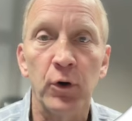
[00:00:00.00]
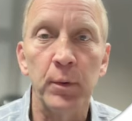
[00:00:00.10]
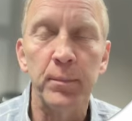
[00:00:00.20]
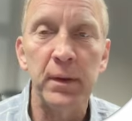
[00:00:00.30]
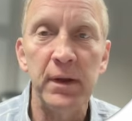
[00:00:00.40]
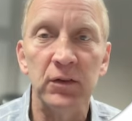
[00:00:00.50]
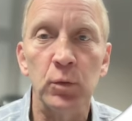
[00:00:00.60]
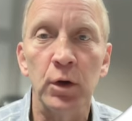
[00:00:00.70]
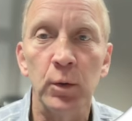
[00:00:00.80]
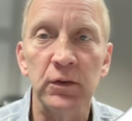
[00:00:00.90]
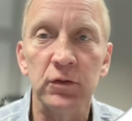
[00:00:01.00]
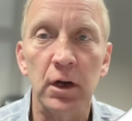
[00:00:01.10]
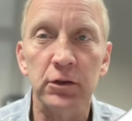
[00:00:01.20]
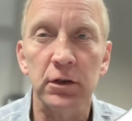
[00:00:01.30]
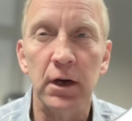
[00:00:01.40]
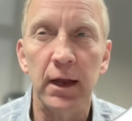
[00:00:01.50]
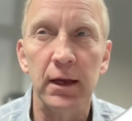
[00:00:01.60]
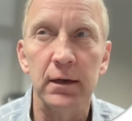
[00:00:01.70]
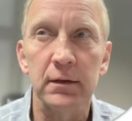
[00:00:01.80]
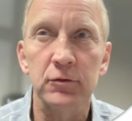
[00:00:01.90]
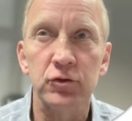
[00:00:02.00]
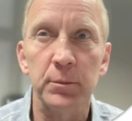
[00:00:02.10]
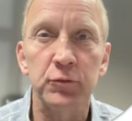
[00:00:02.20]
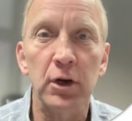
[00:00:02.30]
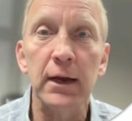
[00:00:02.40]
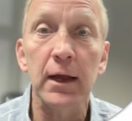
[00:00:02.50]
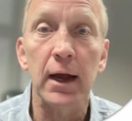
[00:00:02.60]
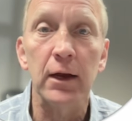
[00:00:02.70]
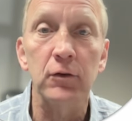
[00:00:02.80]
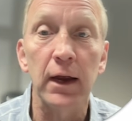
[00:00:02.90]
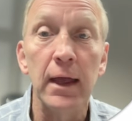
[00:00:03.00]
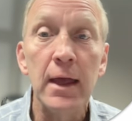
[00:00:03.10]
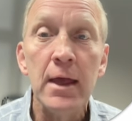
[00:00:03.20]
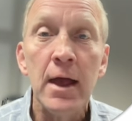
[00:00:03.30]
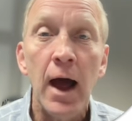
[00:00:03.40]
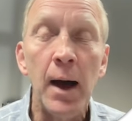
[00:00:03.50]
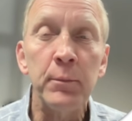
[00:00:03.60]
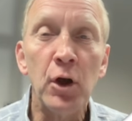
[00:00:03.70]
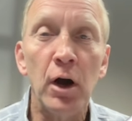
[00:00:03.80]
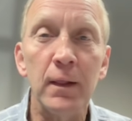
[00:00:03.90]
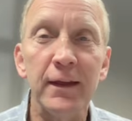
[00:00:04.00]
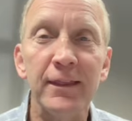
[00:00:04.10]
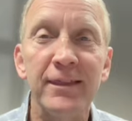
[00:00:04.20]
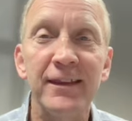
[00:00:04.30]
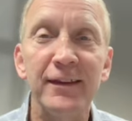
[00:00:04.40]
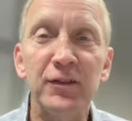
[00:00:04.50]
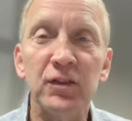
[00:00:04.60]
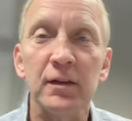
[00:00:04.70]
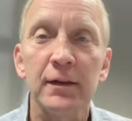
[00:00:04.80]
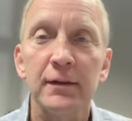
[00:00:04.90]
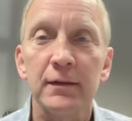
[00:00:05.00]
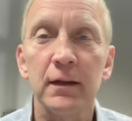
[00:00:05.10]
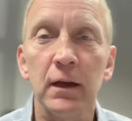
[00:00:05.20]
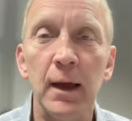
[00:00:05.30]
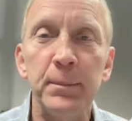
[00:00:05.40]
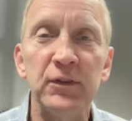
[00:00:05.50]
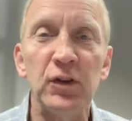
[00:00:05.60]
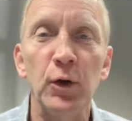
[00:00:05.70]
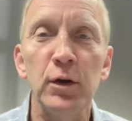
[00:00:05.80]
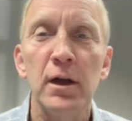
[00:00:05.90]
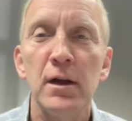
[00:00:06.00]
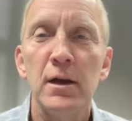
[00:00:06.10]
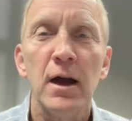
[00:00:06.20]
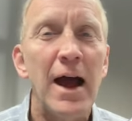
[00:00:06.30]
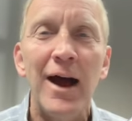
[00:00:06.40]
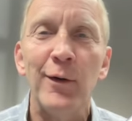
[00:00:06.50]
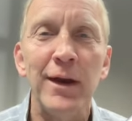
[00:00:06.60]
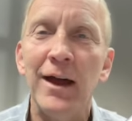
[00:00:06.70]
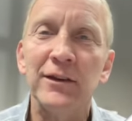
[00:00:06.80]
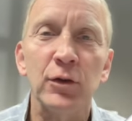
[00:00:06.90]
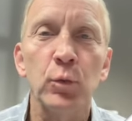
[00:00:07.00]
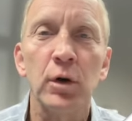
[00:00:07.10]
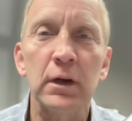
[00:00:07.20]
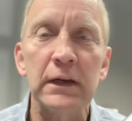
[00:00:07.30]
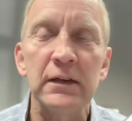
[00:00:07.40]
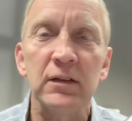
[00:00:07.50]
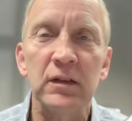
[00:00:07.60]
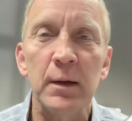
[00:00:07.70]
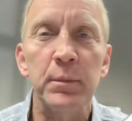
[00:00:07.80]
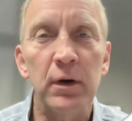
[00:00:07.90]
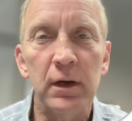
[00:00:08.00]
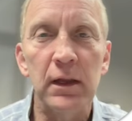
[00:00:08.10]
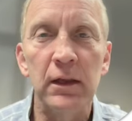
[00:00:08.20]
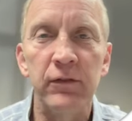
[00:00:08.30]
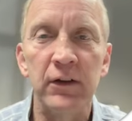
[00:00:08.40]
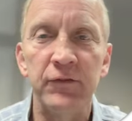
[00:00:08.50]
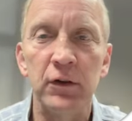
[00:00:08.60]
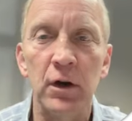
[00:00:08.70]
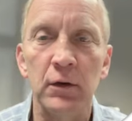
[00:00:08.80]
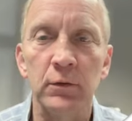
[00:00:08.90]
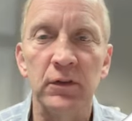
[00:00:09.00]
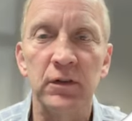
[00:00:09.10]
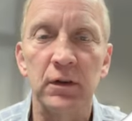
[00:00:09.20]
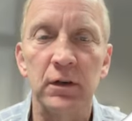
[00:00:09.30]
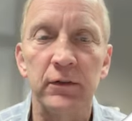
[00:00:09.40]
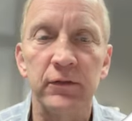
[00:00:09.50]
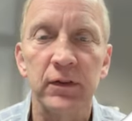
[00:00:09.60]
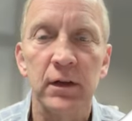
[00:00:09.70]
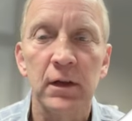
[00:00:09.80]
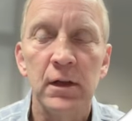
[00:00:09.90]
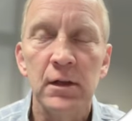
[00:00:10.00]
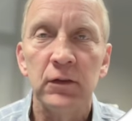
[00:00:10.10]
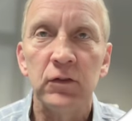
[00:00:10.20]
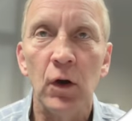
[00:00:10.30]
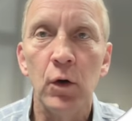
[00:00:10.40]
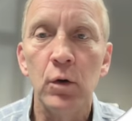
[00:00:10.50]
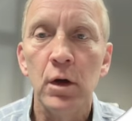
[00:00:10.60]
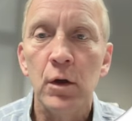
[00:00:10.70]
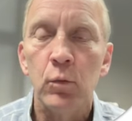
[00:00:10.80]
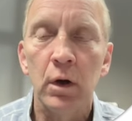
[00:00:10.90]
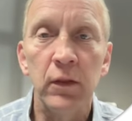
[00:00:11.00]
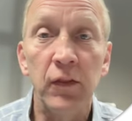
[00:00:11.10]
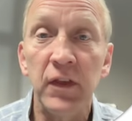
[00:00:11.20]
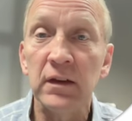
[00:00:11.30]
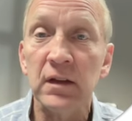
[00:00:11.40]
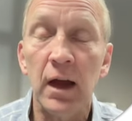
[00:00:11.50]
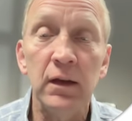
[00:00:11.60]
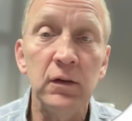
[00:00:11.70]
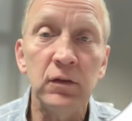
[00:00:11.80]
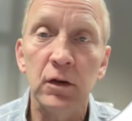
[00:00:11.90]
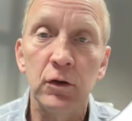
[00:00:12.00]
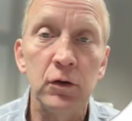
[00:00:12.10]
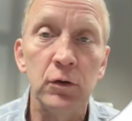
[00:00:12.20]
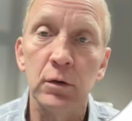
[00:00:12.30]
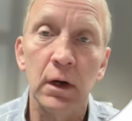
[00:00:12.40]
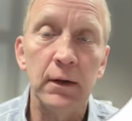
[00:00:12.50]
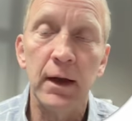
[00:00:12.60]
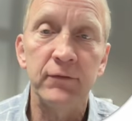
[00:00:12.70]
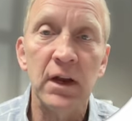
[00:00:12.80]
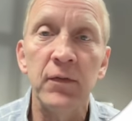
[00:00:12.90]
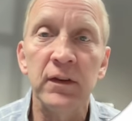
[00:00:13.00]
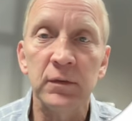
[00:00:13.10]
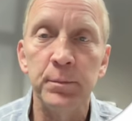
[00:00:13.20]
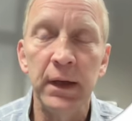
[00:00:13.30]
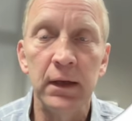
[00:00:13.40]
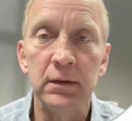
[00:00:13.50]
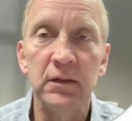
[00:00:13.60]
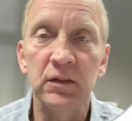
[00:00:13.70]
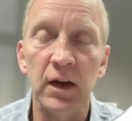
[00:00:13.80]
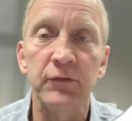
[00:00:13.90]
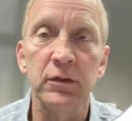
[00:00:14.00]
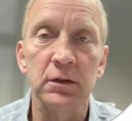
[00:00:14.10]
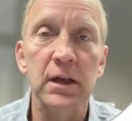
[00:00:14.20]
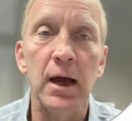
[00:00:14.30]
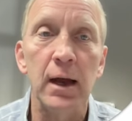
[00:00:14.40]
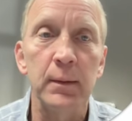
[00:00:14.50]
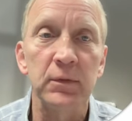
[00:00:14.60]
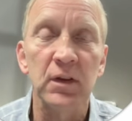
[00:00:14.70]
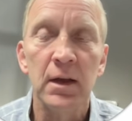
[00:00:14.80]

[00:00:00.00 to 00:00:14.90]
PBS 1.0 instructor and trip trading cadre. I'm calling this little episode, How Not to Work in December Even If You're on Reserve. So one of the things I used to do, I've done this bid several times.